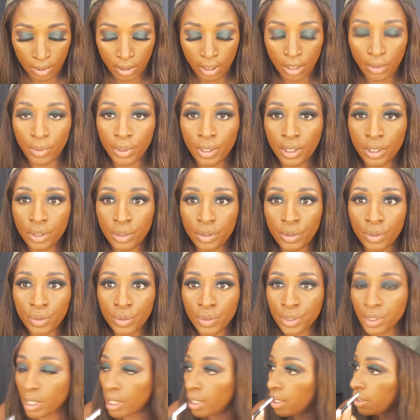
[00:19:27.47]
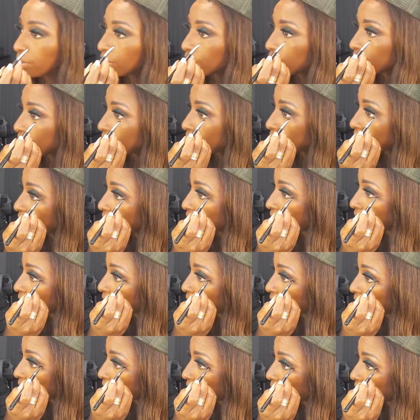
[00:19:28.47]
that we use
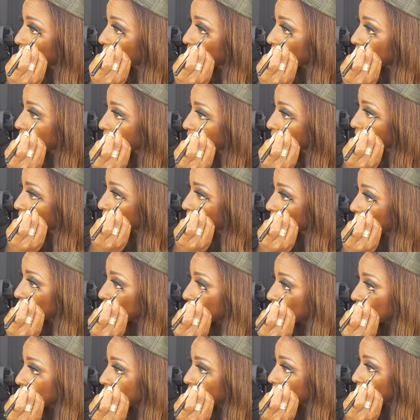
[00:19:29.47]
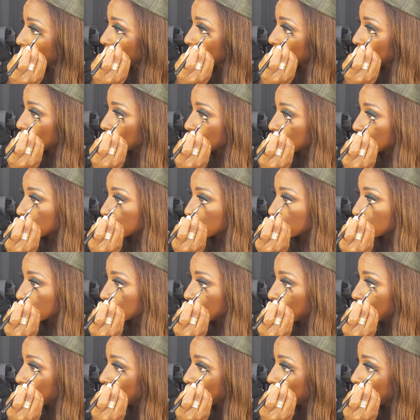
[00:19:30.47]
underneath or on the
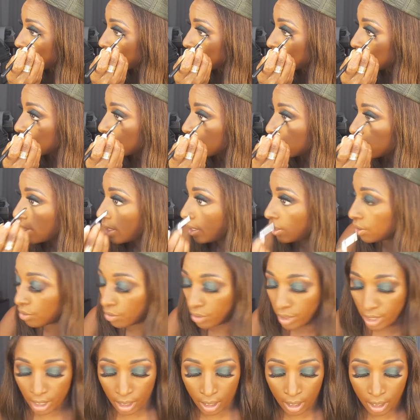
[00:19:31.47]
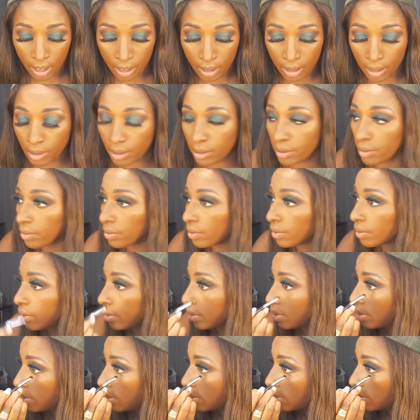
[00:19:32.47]
side of that green color.
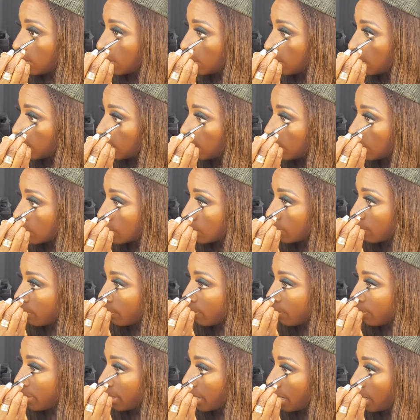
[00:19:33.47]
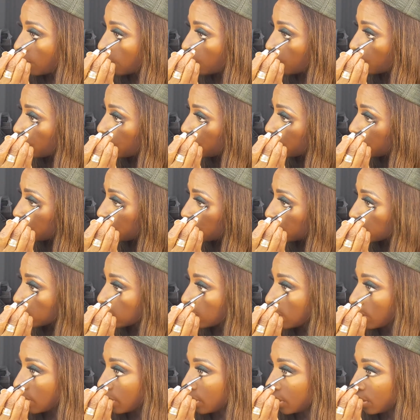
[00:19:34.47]
That's back rolls,
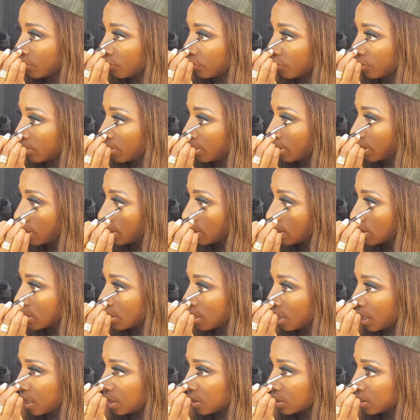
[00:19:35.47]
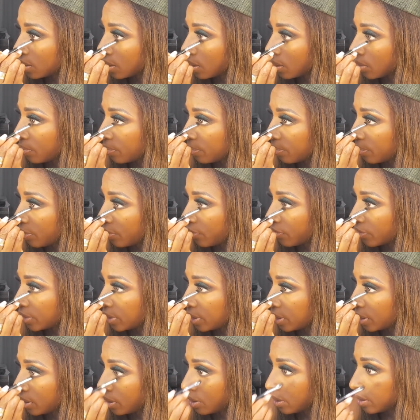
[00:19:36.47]
honey, from Anastasia
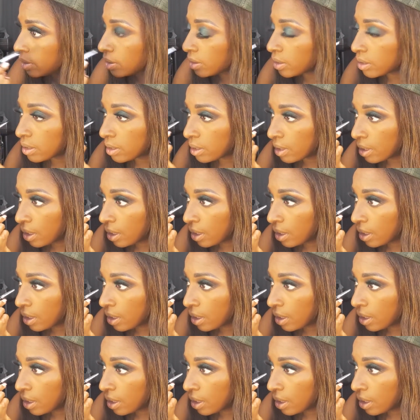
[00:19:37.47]
Beverly Hills,